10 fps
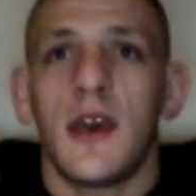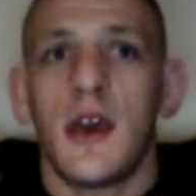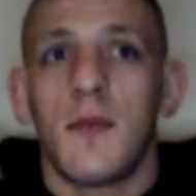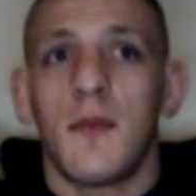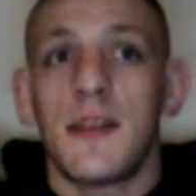
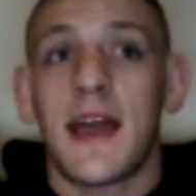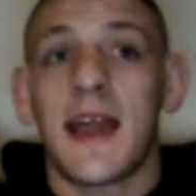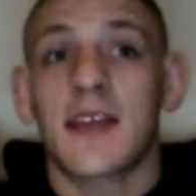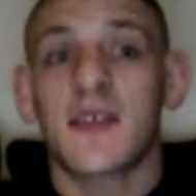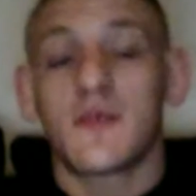my dad
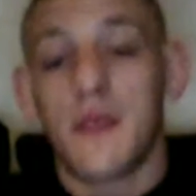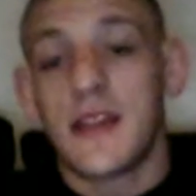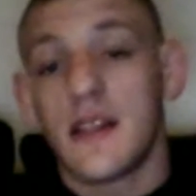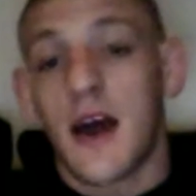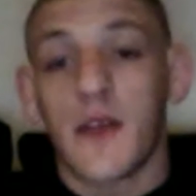actually played
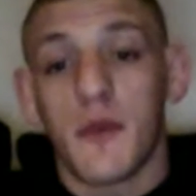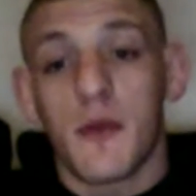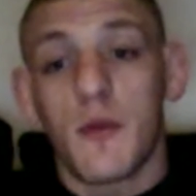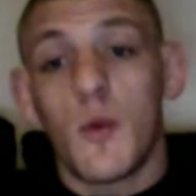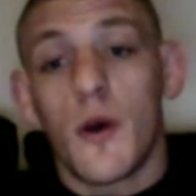the lottery
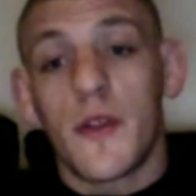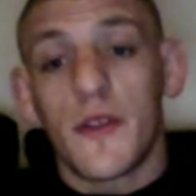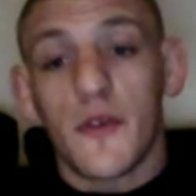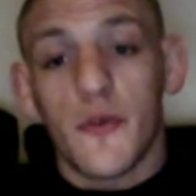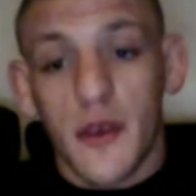and we won
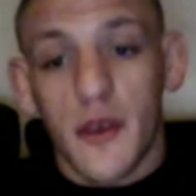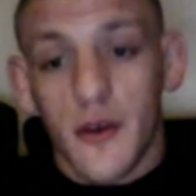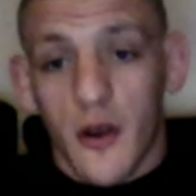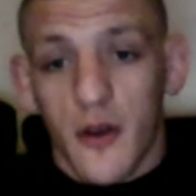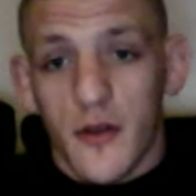the green
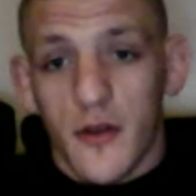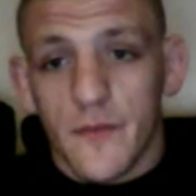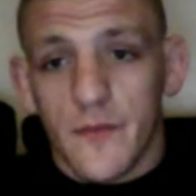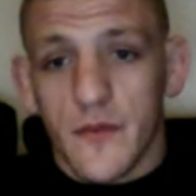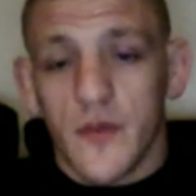card.
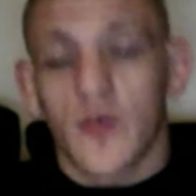So,